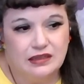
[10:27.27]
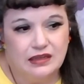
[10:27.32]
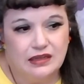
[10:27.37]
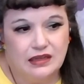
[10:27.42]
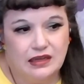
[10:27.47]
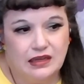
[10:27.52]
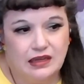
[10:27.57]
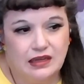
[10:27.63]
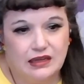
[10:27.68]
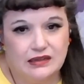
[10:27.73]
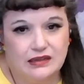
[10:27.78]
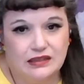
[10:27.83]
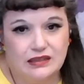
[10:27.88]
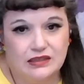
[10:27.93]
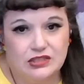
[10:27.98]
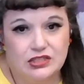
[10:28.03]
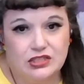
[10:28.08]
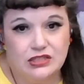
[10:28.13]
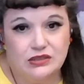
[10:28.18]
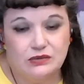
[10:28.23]
And then
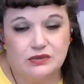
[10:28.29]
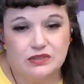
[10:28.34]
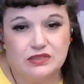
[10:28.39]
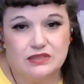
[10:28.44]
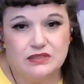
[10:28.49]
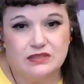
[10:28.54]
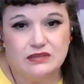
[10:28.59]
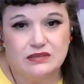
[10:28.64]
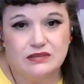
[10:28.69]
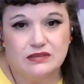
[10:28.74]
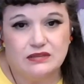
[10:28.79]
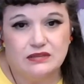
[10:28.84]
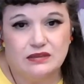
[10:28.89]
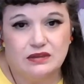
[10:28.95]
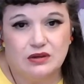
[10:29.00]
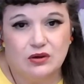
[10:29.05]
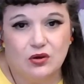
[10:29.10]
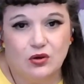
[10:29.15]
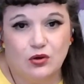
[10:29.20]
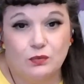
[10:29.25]
she was
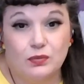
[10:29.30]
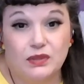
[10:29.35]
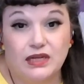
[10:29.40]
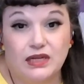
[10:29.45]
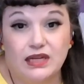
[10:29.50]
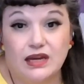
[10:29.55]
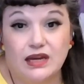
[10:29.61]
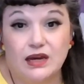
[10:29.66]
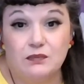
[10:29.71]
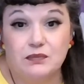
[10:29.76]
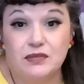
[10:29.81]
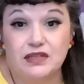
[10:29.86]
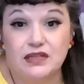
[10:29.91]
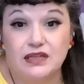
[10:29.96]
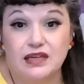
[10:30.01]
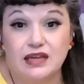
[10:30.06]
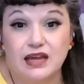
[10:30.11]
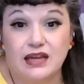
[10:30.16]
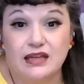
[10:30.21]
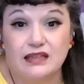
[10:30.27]
opening up the
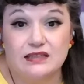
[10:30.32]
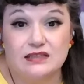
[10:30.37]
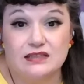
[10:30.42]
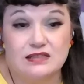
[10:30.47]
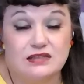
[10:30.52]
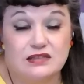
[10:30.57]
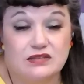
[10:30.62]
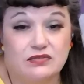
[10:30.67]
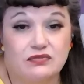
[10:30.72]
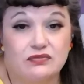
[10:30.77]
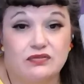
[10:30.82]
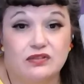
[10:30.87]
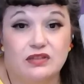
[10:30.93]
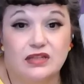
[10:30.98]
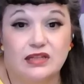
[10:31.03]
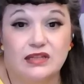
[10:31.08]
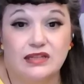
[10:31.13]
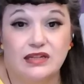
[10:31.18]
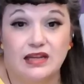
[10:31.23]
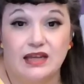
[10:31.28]
gates, the
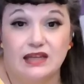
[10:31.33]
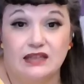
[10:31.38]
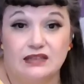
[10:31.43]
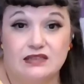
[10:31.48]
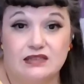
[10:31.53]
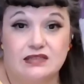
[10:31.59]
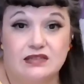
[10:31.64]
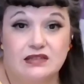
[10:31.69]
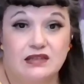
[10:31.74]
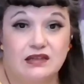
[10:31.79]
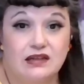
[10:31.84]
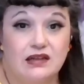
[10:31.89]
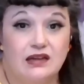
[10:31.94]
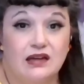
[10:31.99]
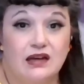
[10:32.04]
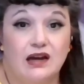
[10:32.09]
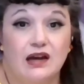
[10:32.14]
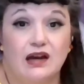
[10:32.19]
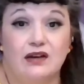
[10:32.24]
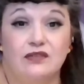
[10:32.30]
floodgates
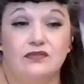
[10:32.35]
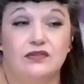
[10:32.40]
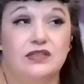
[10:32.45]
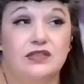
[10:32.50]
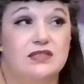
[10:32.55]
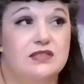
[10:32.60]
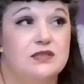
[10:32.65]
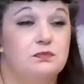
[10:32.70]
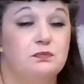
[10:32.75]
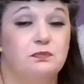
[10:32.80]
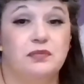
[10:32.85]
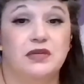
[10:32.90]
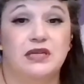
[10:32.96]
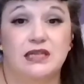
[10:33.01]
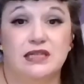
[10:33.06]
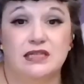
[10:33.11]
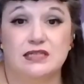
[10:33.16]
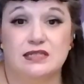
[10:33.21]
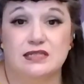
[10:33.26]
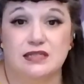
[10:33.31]
of this
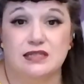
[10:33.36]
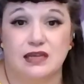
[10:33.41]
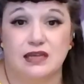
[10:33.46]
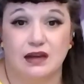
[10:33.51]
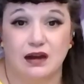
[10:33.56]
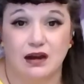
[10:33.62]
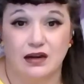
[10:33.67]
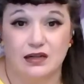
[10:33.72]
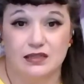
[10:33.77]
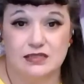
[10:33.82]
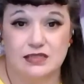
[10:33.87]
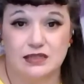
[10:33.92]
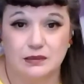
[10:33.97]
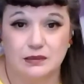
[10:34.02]
pissy gossip.